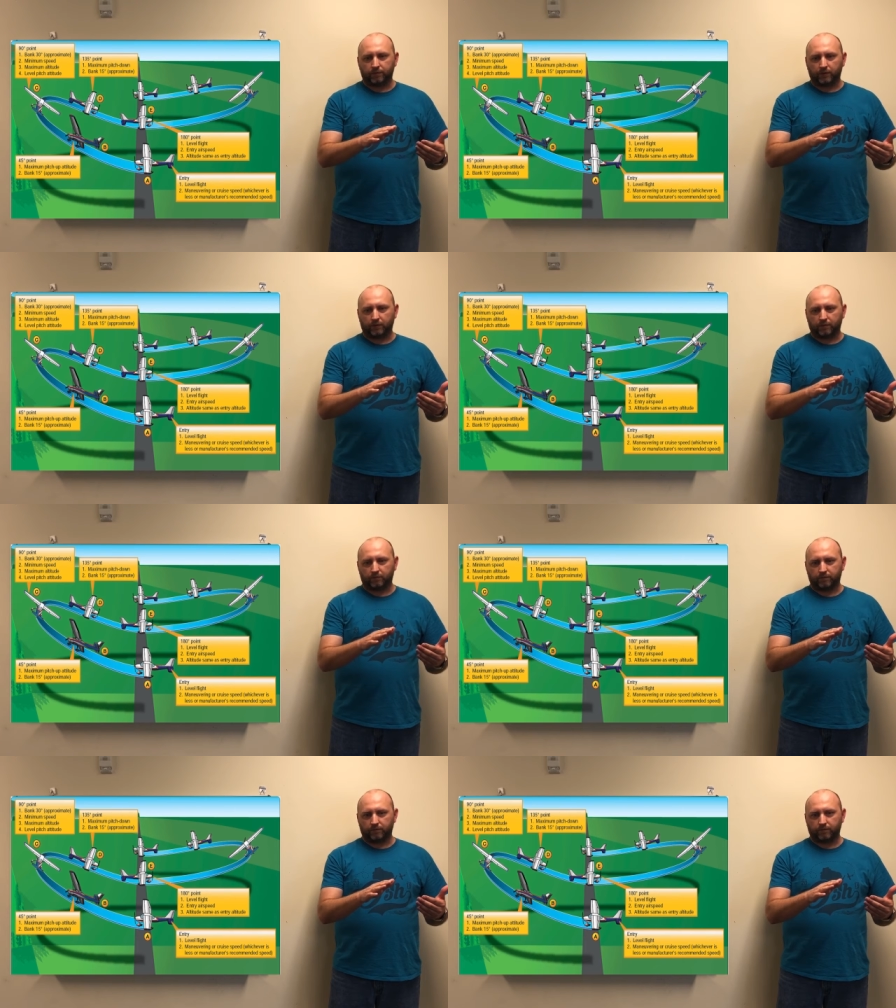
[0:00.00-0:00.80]
you're
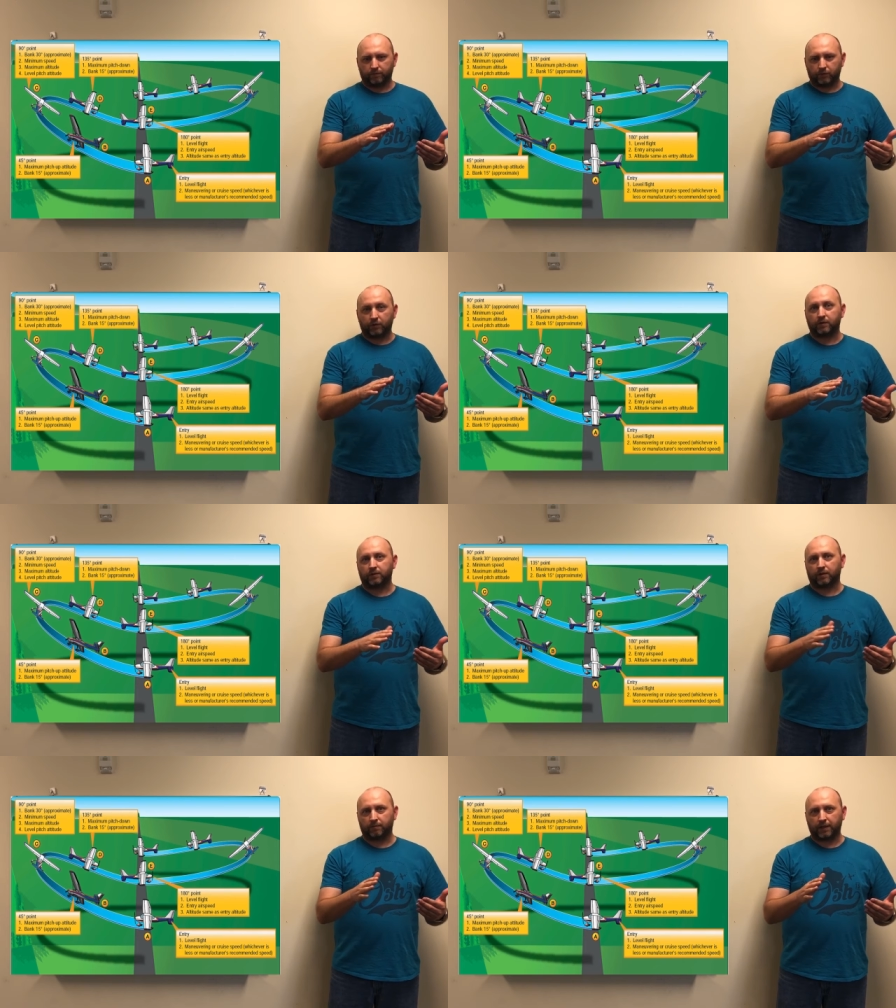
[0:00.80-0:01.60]
going to
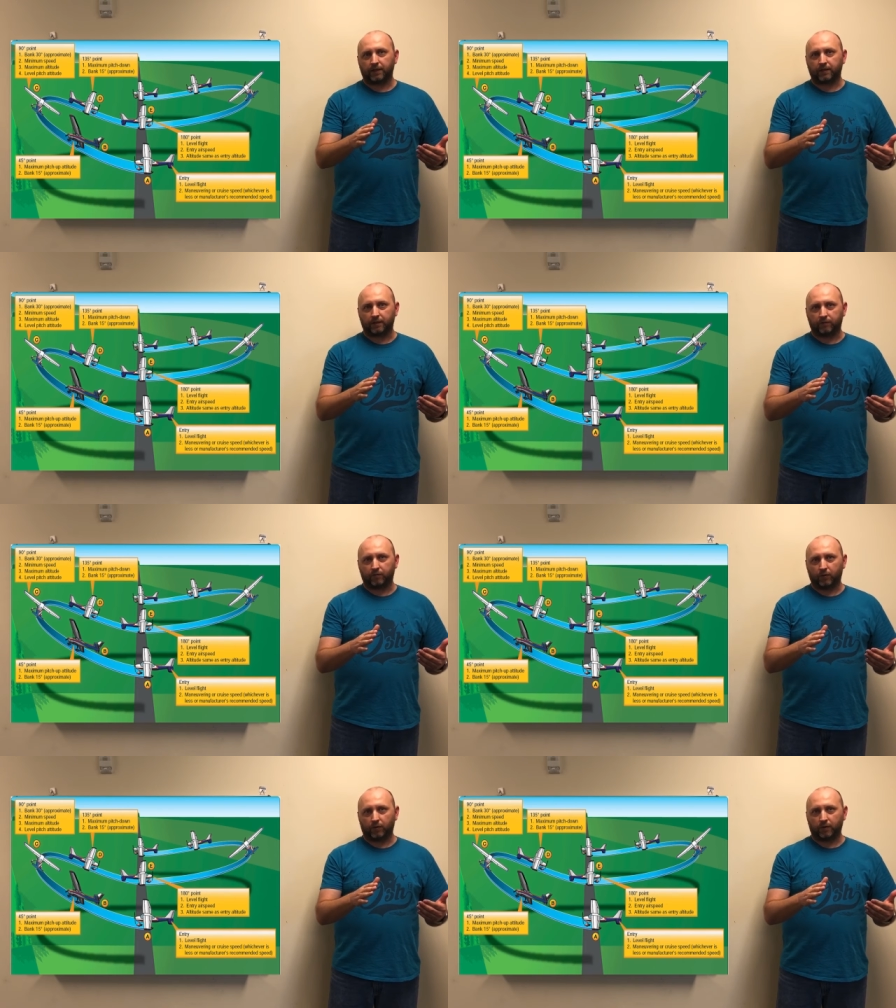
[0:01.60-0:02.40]
start banking
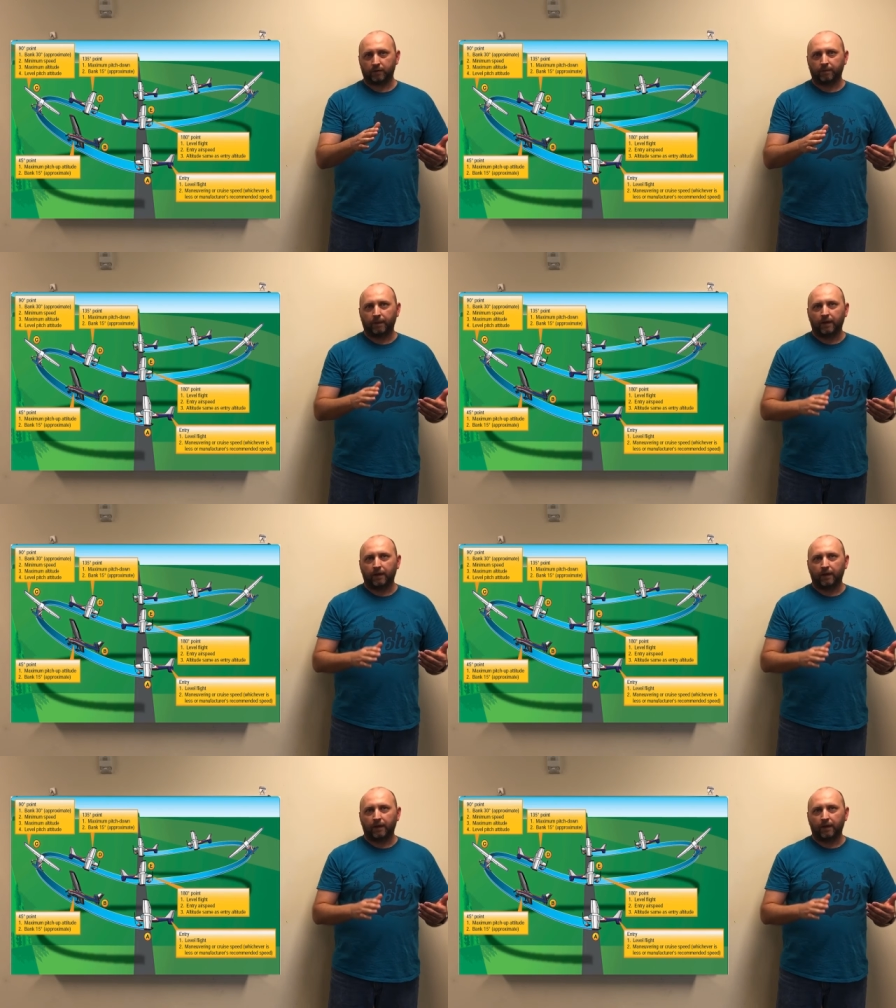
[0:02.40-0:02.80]
even more.